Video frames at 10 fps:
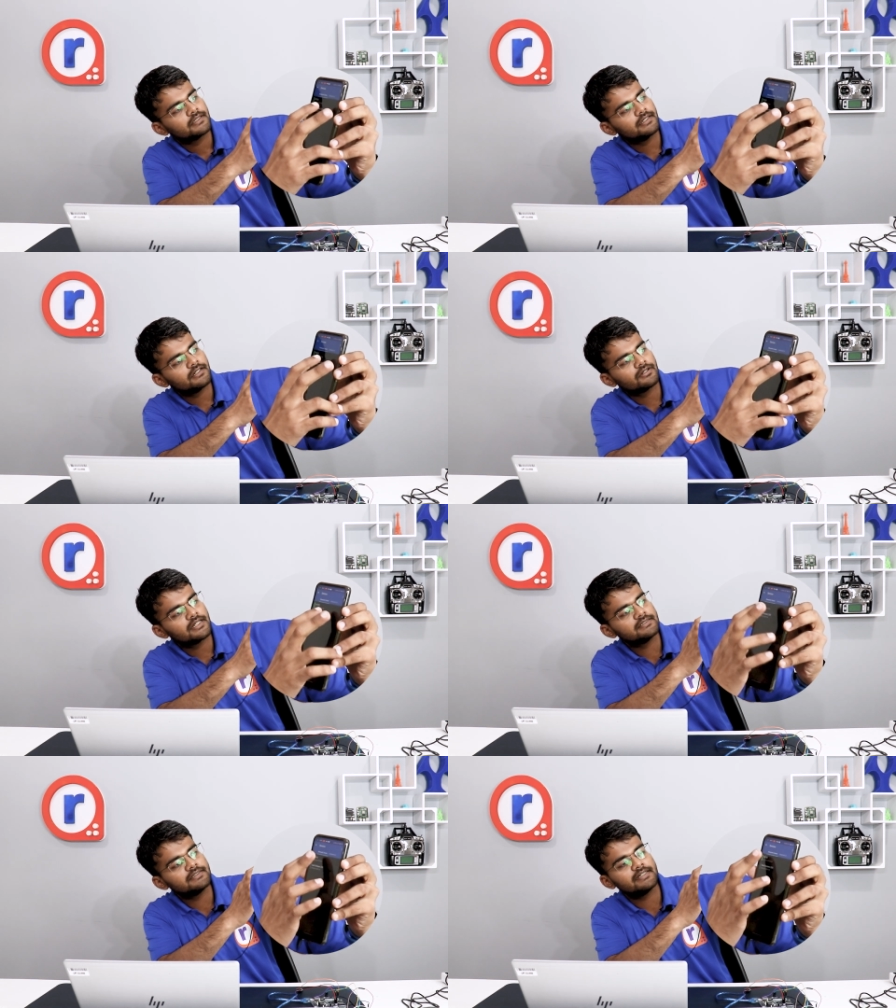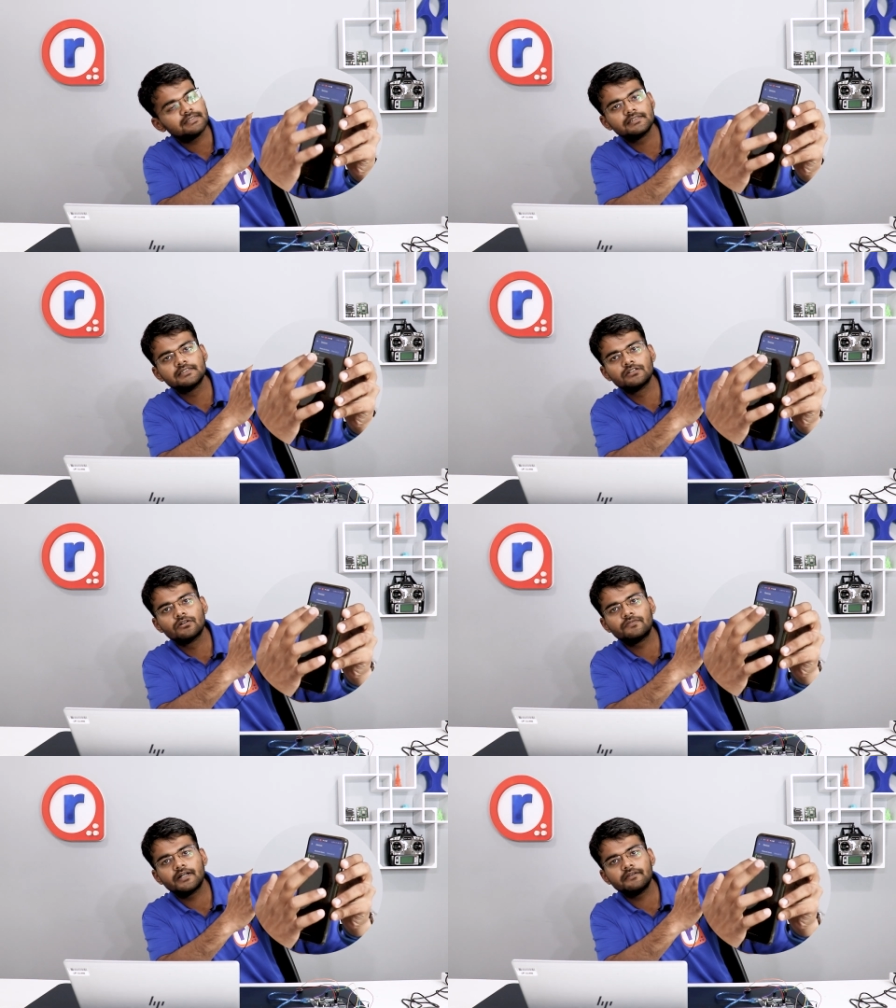here you can see
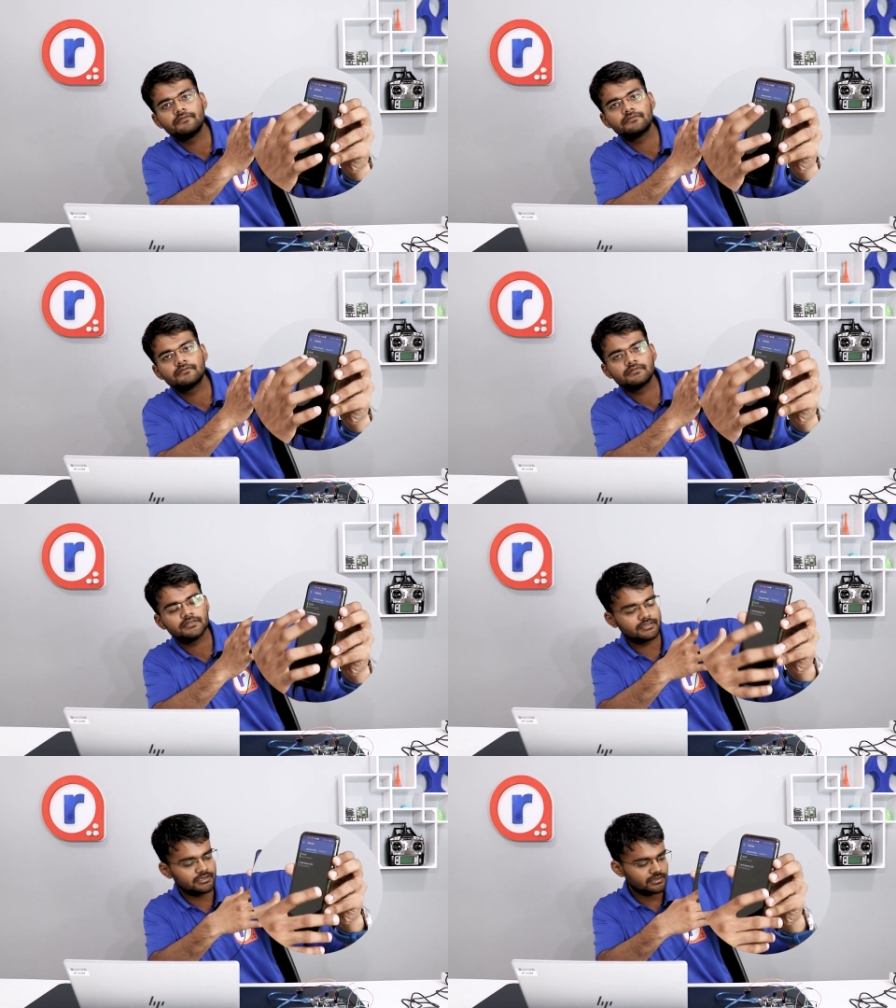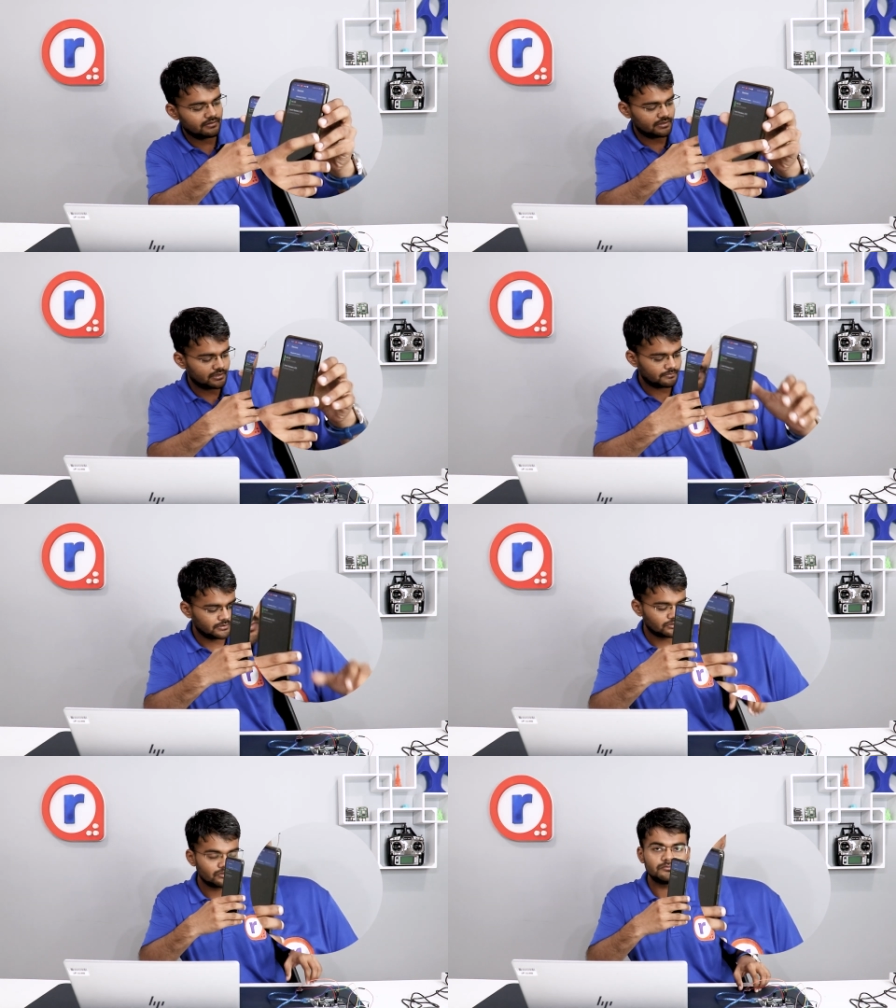hc05 which is our
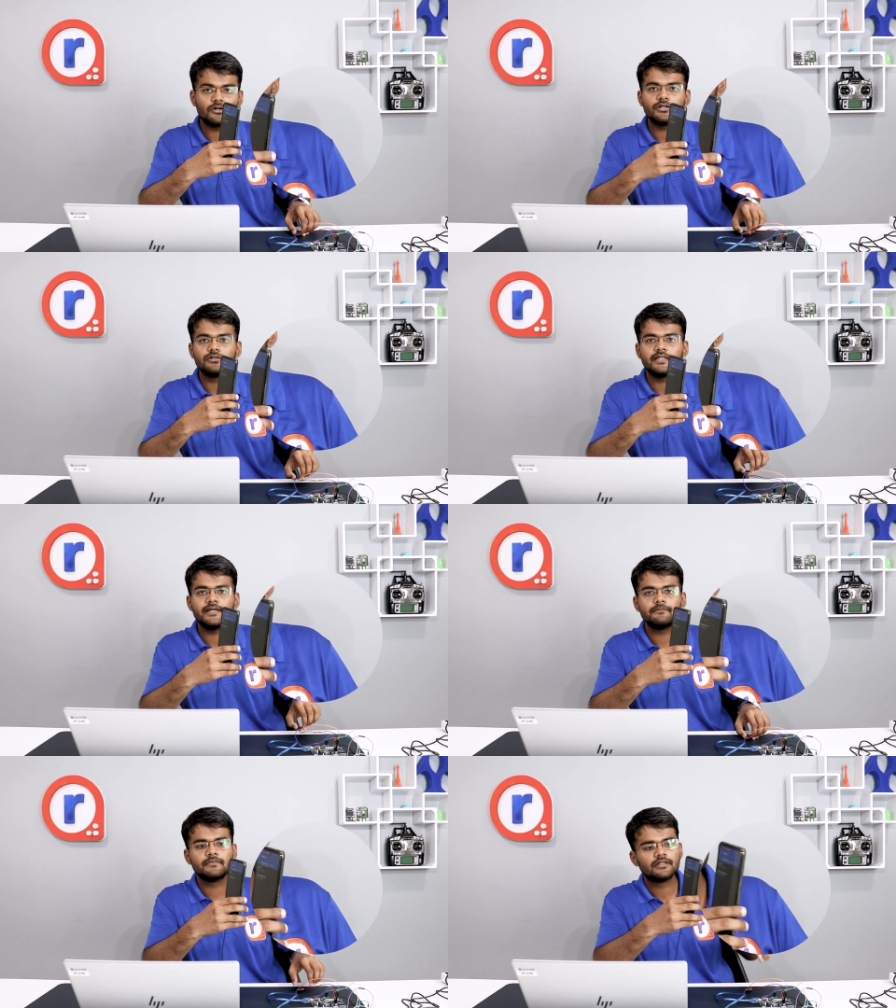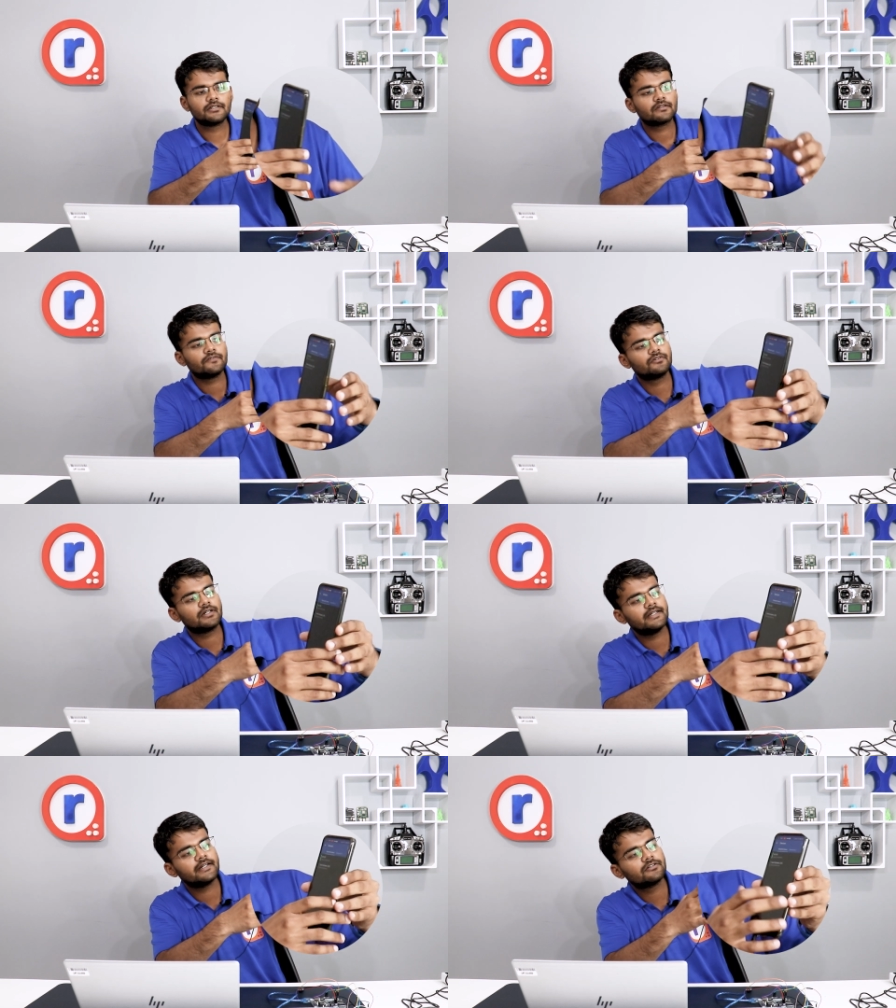Bluetooth module name to
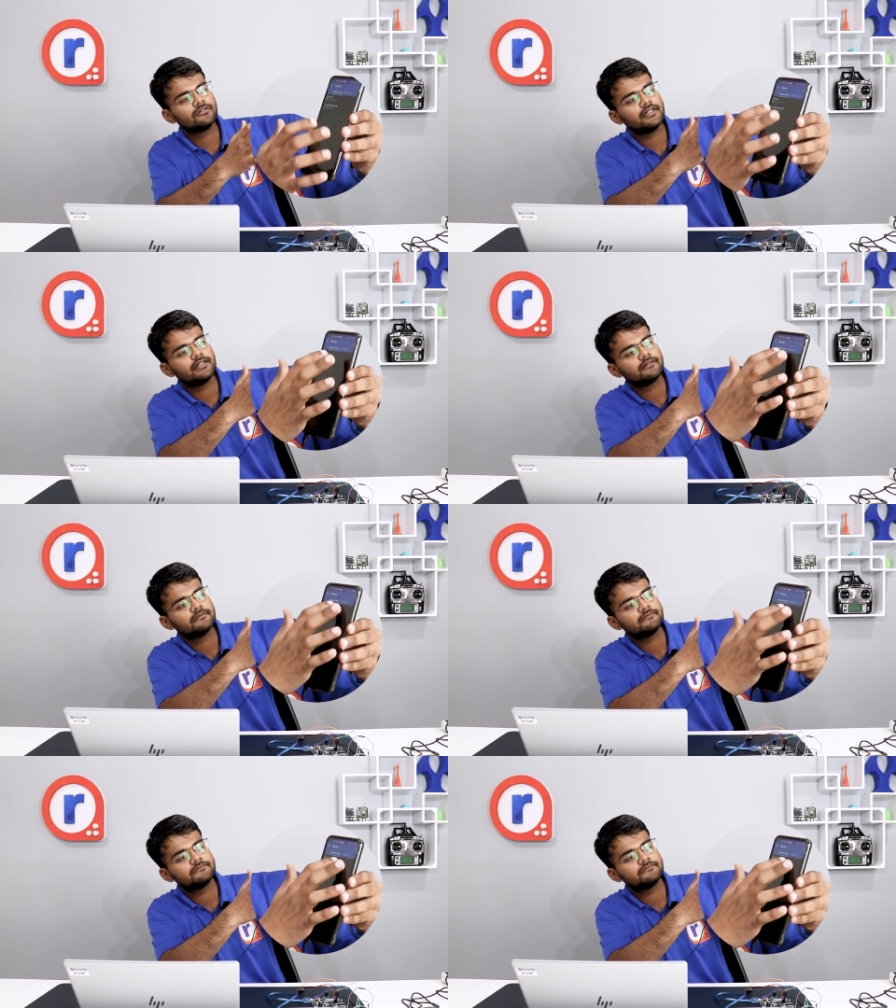connect to it